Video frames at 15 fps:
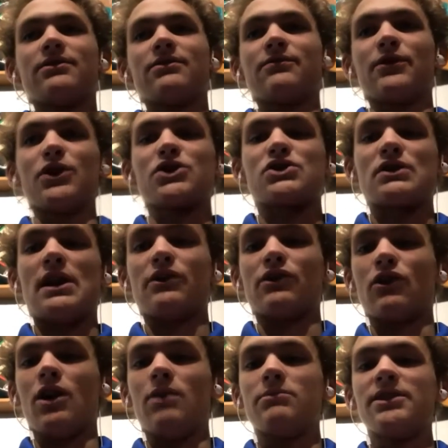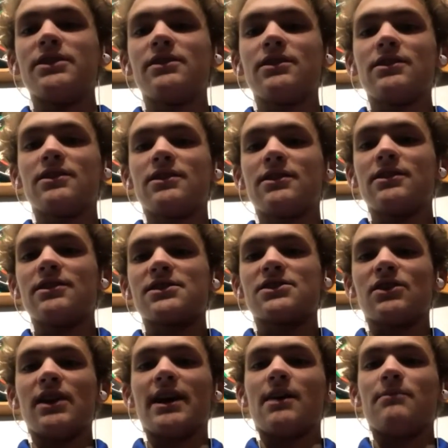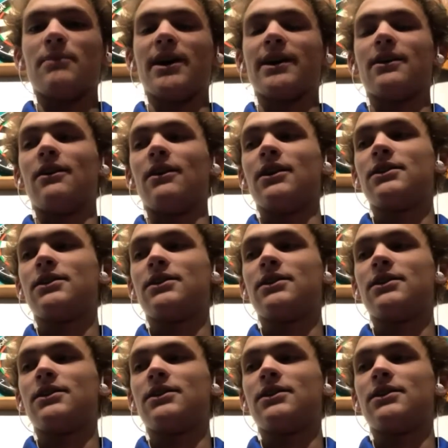first round robin, so like I'm like, oh,